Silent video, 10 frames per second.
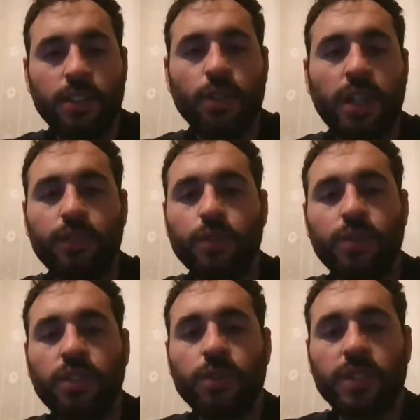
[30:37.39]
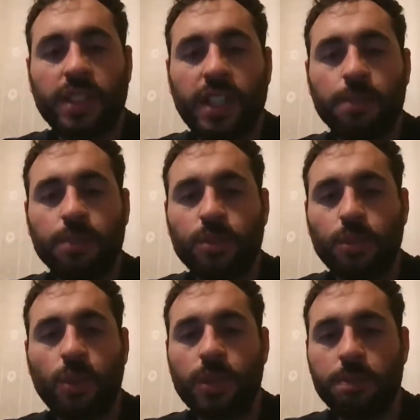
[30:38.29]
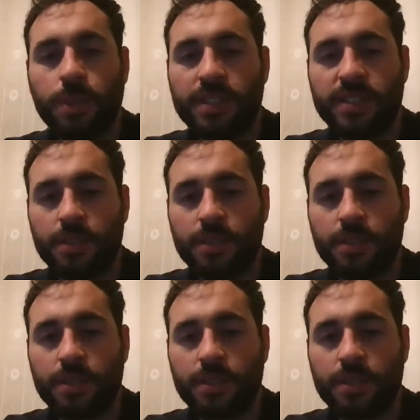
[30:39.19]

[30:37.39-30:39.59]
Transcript: you have to tune the cams to go and pass